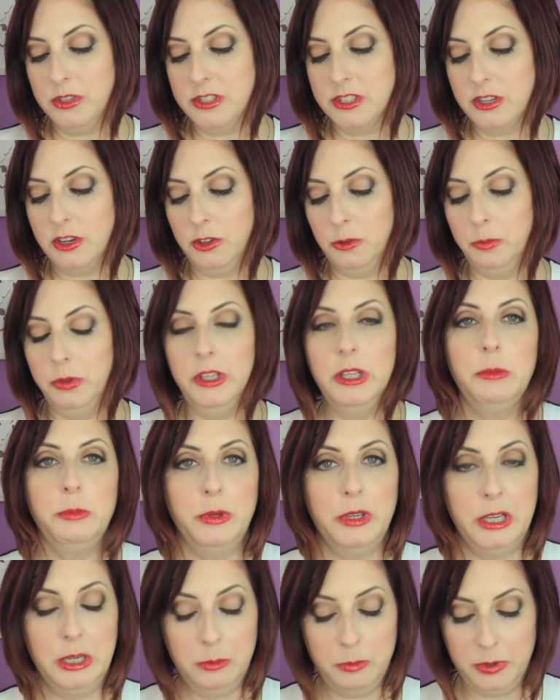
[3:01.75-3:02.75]
It's called Plump
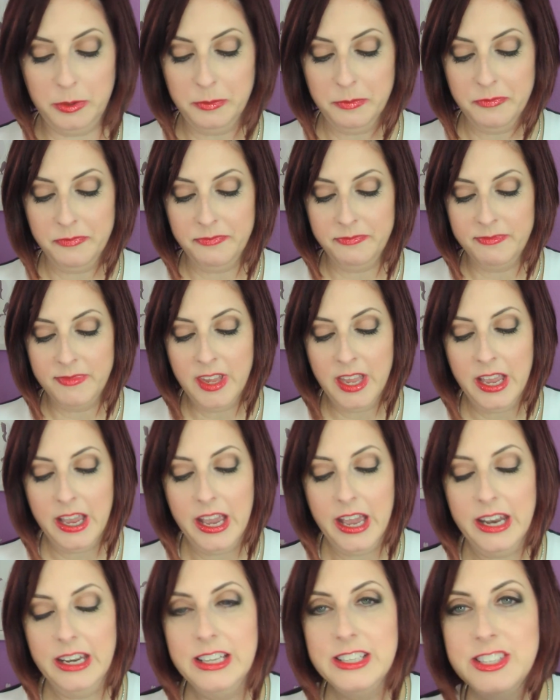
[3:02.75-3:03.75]
Up.
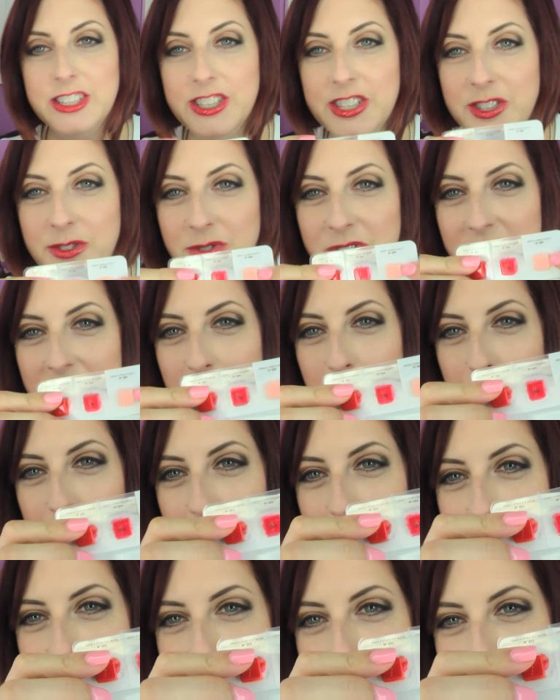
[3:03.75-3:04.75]
And it's just really
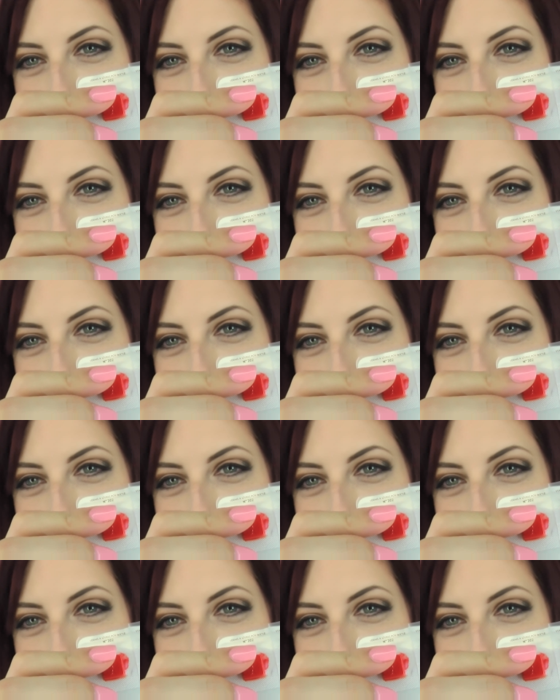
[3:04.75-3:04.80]
pretty.